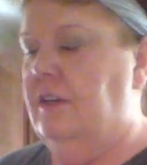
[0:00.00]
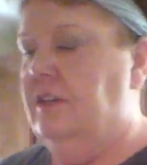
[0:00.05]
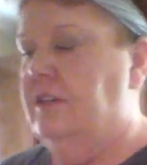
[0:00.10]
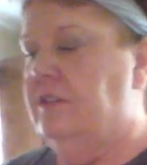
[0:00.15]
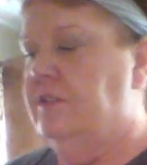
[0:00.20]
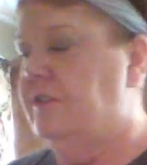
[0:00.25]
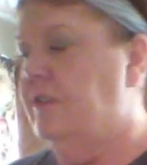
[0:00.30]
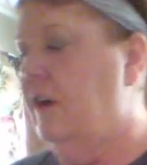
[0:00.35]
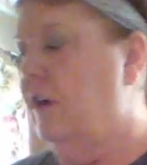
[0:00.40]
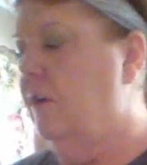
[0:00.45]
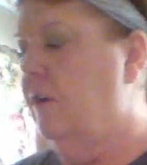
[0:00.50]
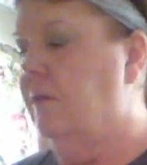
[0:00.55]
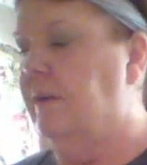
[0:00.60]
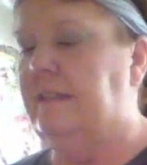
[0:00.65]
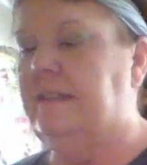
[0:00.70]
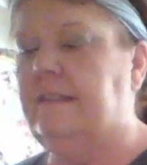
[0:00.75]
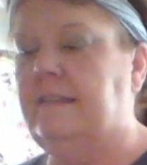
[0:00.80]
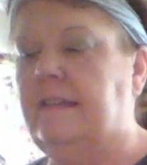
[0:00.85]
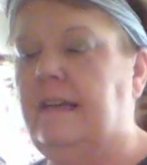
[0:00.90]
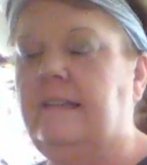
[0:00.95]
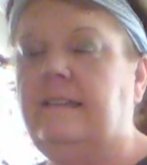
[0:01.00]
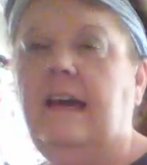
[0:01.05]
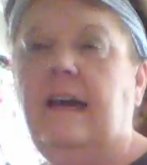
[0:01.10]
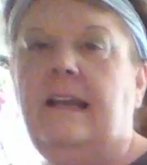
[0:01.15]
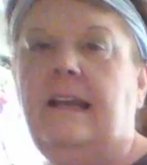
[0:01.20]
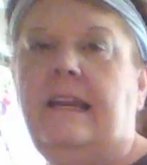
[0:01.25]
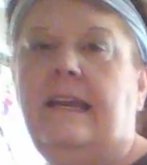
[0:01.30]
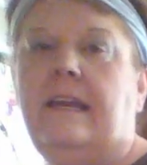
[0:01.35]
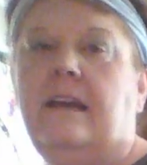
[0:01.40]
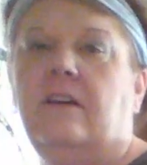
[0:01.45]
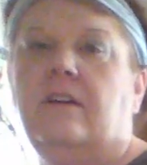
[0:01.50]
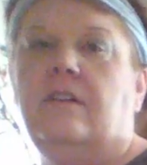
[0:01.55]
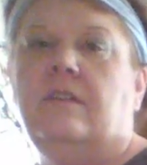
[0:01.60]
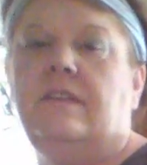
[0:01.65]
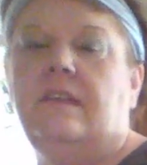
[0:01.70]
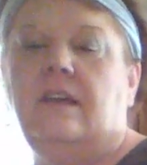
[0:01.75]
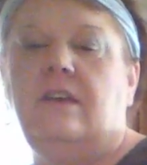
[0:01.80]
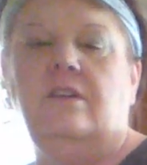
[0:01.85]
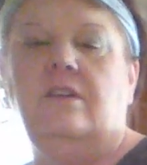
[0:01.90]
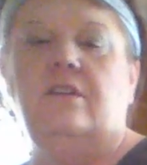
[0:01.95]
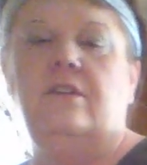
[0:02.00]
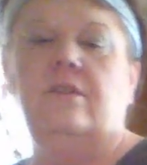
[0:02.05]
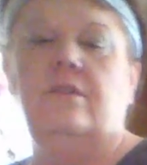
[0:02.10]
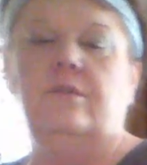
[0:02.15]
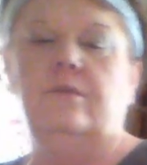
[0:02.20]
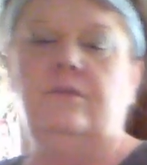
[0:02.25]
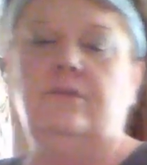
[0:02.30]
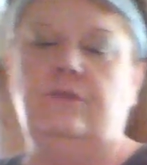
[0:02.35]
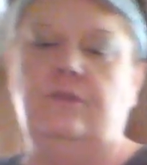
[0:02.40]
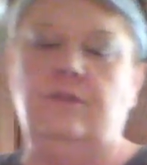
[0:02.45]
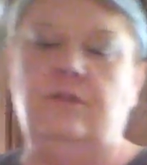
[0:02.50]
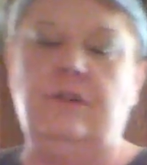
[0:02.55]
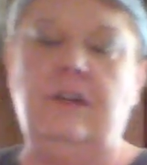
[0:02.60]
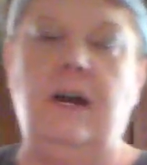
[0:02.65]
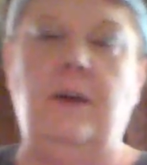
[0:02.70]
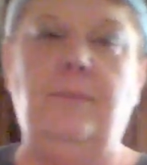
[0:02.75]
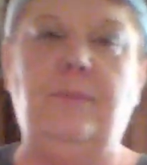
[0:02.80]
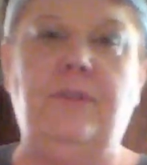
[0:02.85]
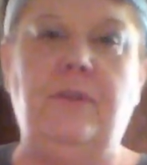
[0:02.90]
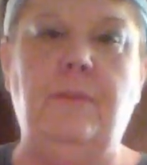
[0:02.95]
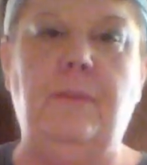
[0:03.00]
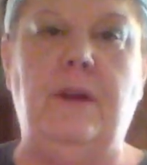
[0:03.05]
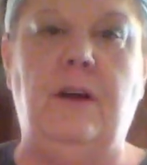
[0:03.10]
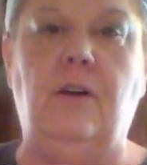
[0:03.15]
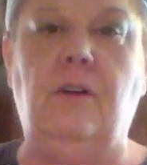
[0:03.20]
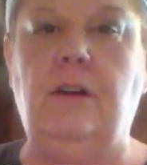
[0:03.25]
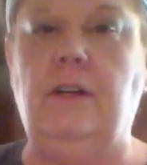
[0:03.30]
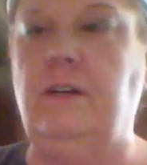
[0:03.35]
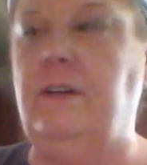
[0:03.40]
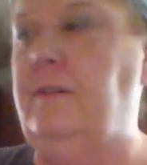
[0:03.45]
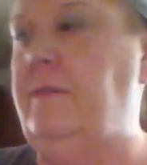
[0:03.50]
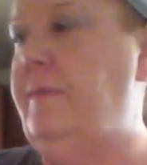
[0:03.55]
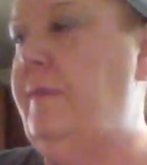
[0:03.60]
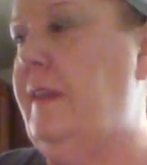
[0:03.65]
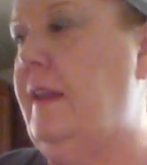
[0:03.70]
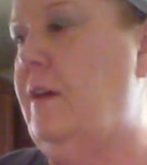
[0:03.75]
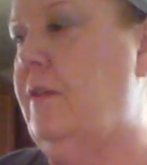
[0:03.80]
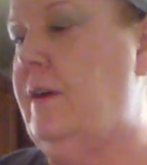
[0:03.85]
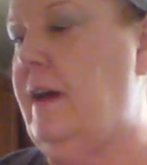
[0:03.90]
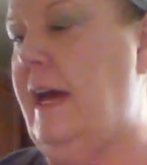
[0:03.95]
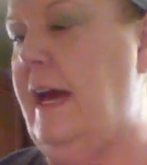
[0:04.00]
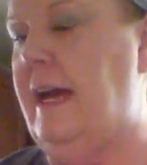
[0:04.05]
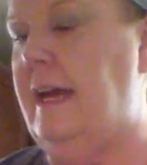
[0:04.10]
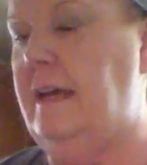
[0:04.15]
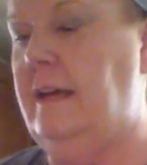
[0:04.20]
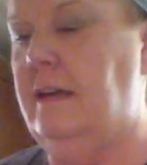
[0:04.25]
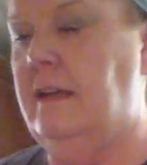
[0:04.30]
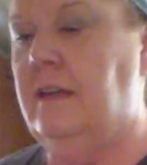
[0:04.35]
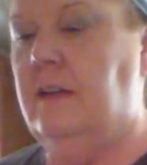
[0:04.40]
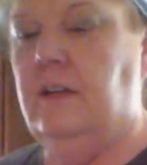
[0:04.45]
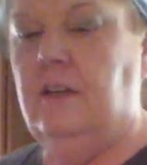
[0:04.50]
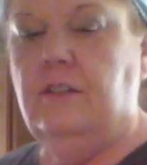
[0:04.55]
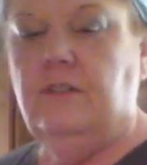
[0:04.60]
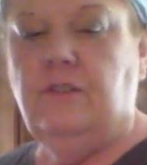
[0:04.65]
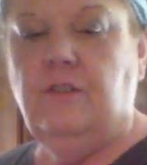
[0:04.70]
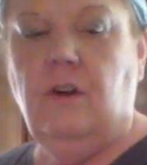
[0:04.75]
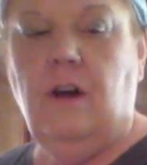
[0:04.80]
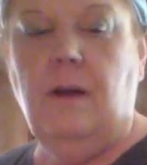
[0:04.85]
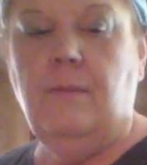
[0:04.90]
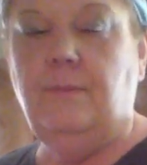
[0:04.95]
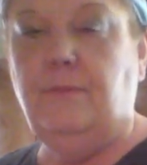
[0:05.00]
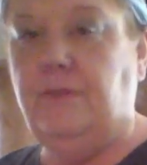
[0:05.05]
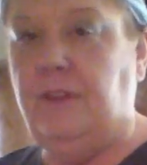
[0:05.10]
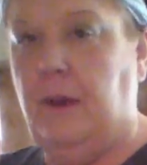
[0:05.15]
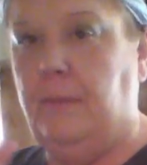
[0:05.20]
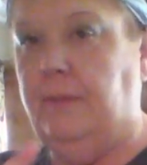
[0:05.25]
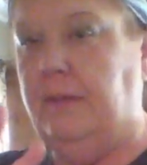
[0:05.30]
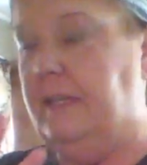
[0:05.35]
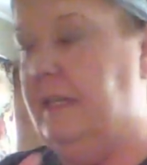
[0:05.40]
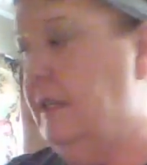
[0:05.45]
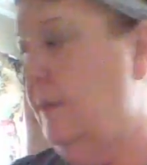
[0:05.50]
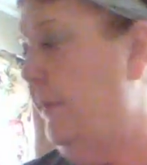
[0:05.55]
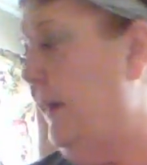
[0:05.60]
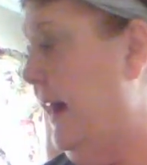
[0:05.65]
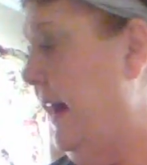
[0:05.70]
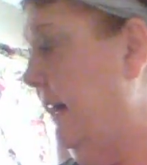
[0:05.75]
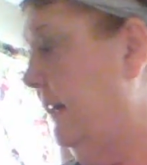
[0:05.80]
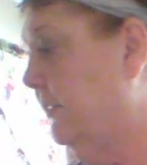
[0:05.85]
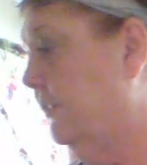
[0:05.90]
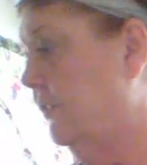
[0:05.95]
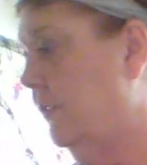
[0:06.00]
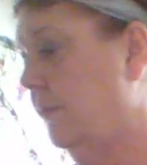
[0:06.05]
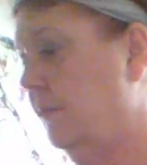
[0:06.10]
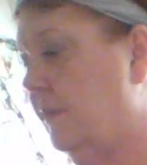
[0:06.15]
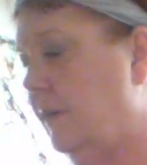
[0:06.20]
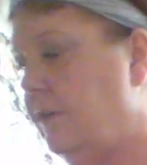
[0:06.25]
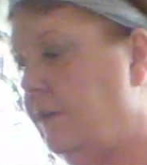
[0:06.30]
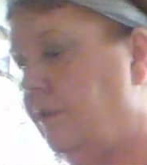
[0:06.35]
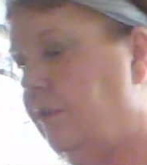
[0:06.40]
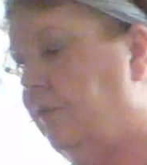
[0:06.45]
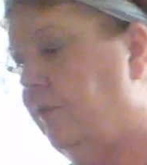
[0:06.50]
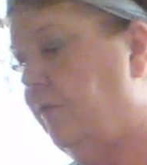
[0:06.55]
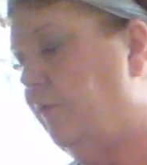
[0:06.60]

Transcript: So it says on here that you use 2 cups of milk, okay? So I'm doubling the box, so I'm going to use